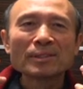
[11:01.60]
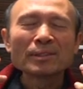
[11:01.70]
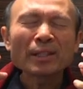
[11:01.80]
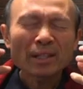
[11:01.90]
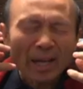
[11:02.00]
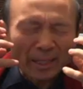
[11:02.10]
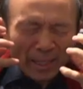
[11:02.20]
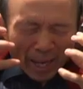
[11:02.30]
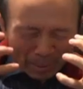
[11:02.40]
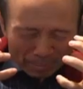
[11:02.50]
They're
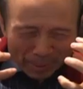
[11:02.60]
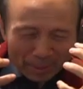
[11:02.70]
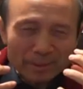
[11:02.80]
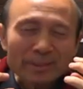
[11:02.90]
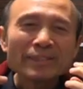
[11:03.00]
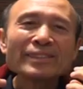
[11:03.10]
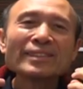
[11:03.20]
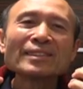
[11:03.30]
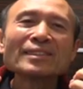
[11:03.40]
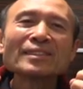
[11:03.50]
unhappy.
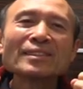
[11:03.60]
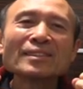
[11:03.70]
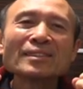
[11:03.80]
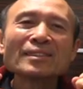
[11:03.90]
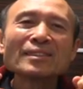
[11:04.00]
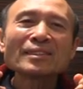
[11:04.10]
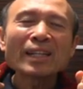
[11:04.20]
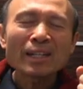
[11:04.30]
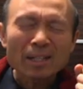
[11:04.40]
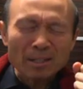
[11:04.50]

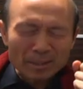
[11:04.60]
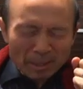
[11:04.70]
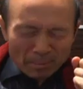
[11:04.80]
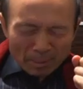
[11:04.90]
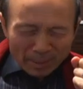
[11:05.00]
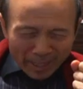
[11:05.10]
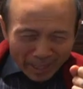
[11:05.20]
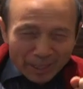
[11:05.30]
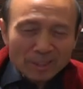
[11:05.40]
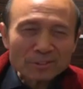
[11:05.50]
They're, they may be
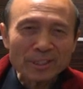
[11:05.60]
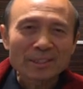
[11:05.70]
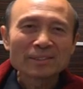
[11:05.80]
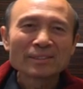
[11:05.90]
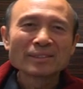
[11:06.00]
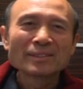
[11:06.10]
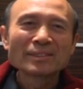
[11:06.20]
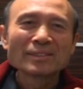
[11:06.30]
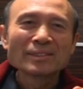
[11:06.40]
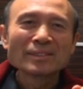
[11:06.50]
angry.
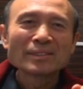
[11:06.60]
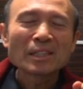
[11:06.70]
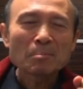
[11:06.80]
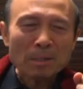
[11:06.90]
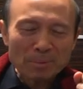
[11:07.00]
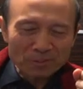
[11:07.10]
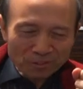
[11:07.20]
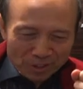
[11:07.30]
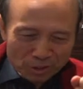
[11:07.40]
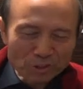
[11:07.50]
They may be
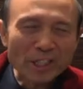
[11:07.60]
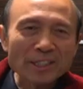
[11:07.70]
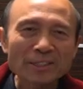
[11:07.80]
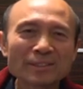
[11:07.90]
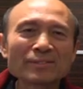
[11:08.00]
frustrated.